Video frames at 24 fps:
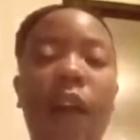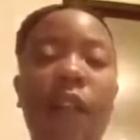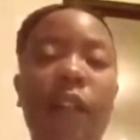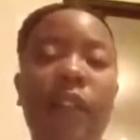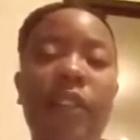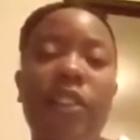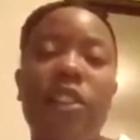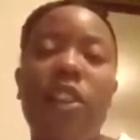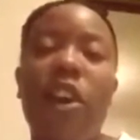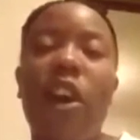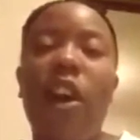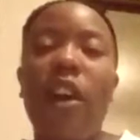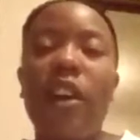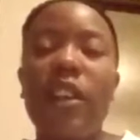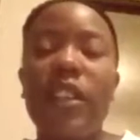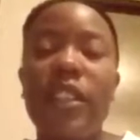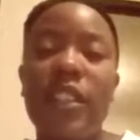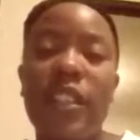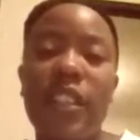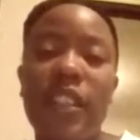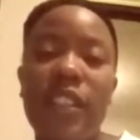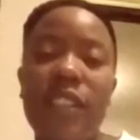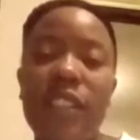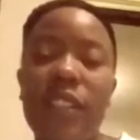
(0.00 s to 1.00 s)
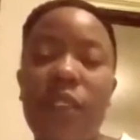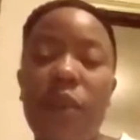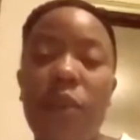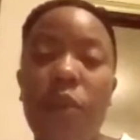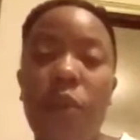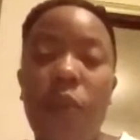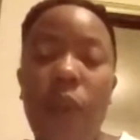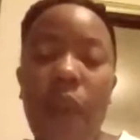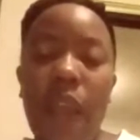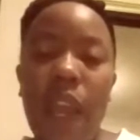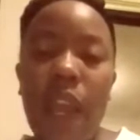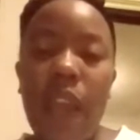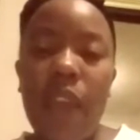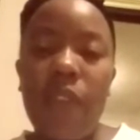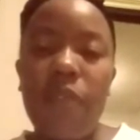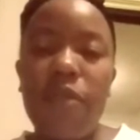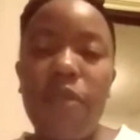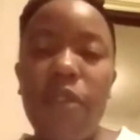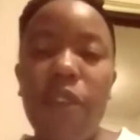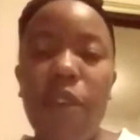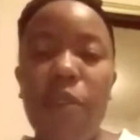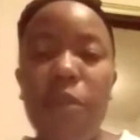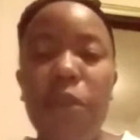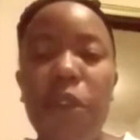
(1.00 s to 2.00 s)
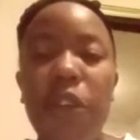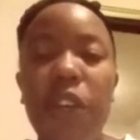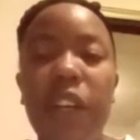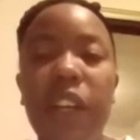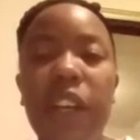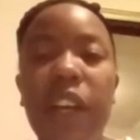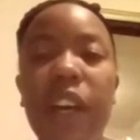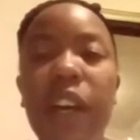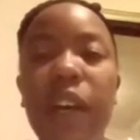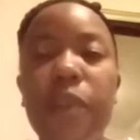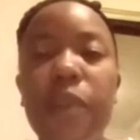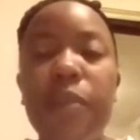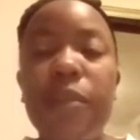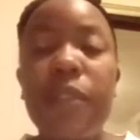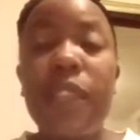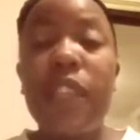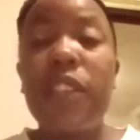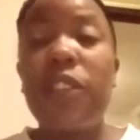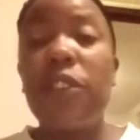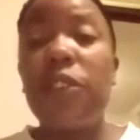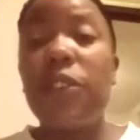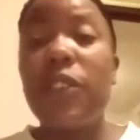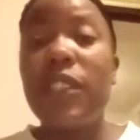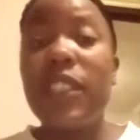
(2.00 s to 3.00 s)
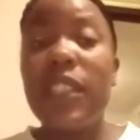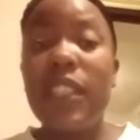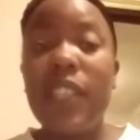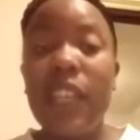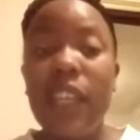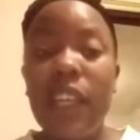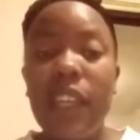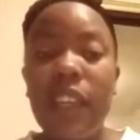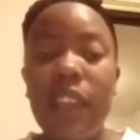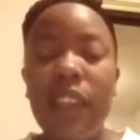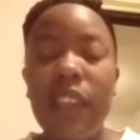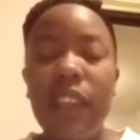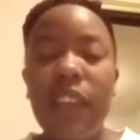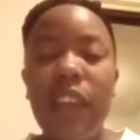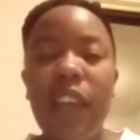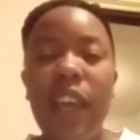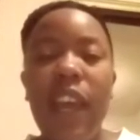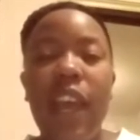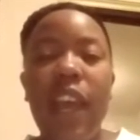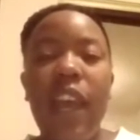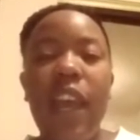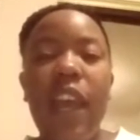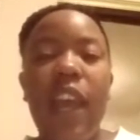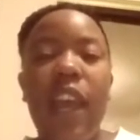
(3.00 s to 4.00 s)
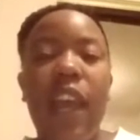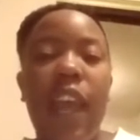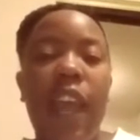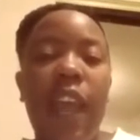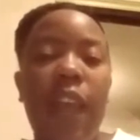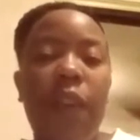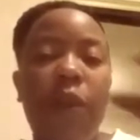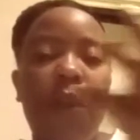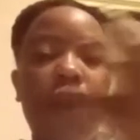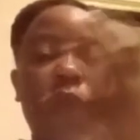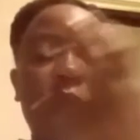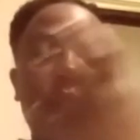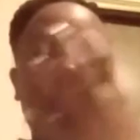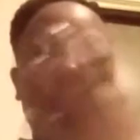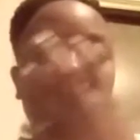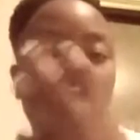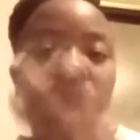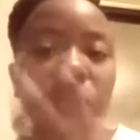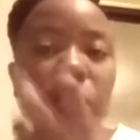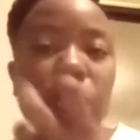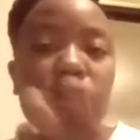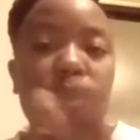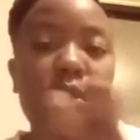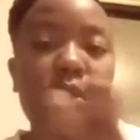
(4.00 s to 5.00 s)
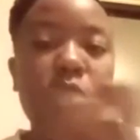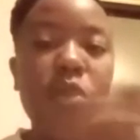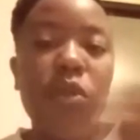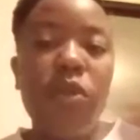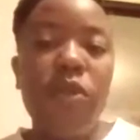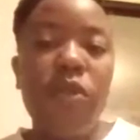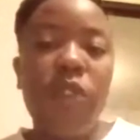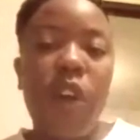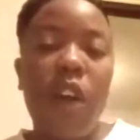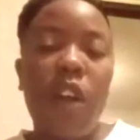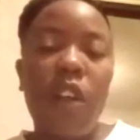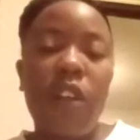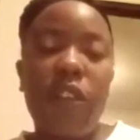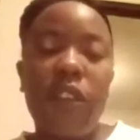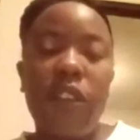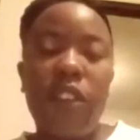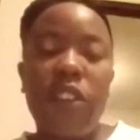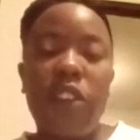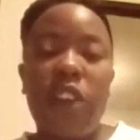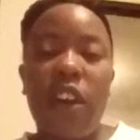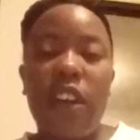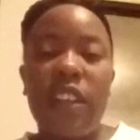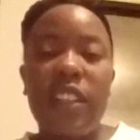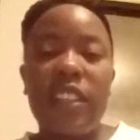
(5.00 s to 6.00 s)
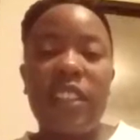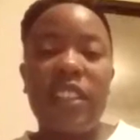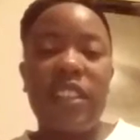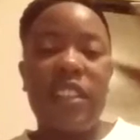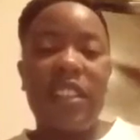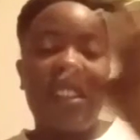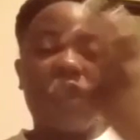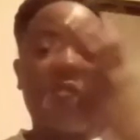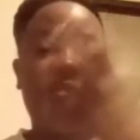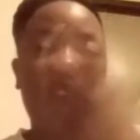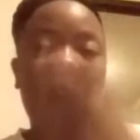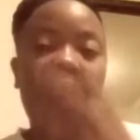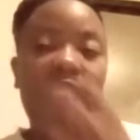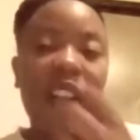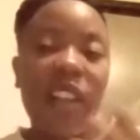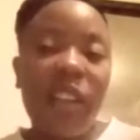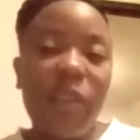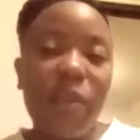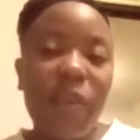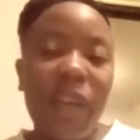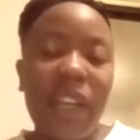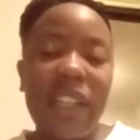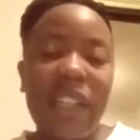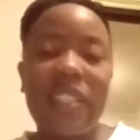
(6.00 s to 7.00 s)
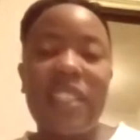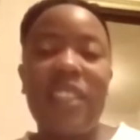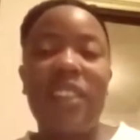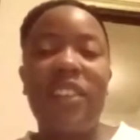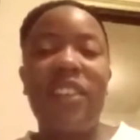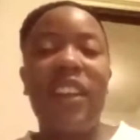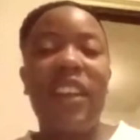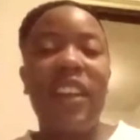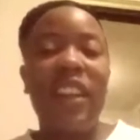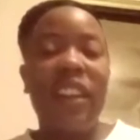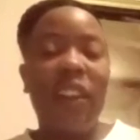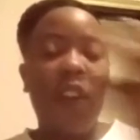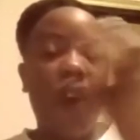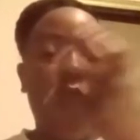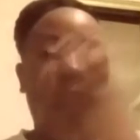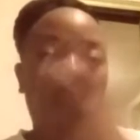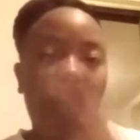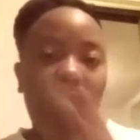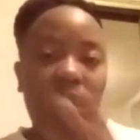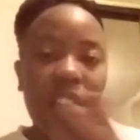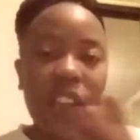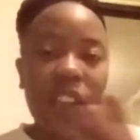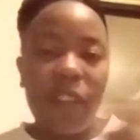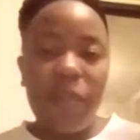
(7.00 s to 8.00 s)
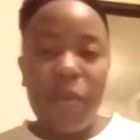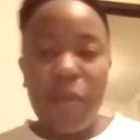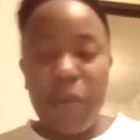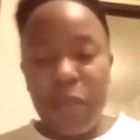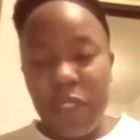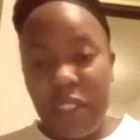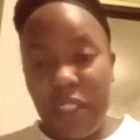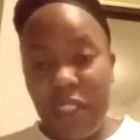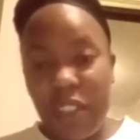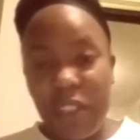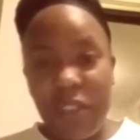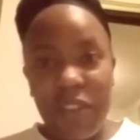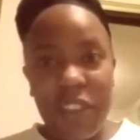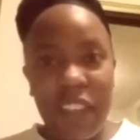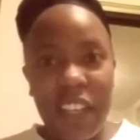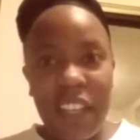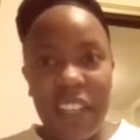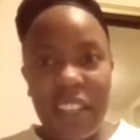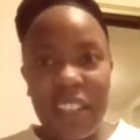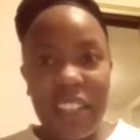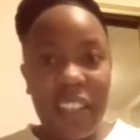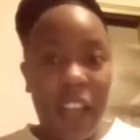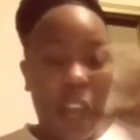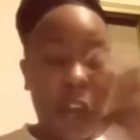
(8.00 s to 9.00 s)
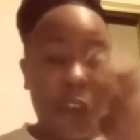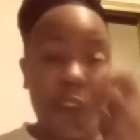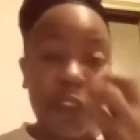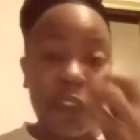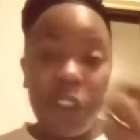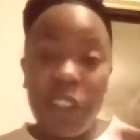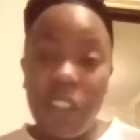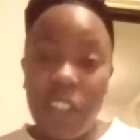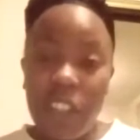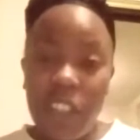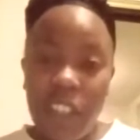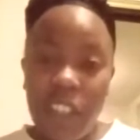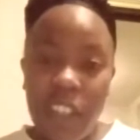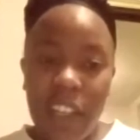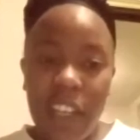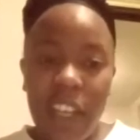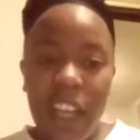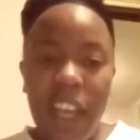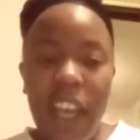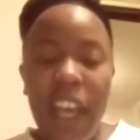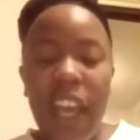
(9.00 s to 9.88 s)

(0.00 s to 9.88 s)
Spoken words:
all the toxins away from your gums and your teeth. And when you remove all of the toxins and all the bacteria and all the stuff that is not good,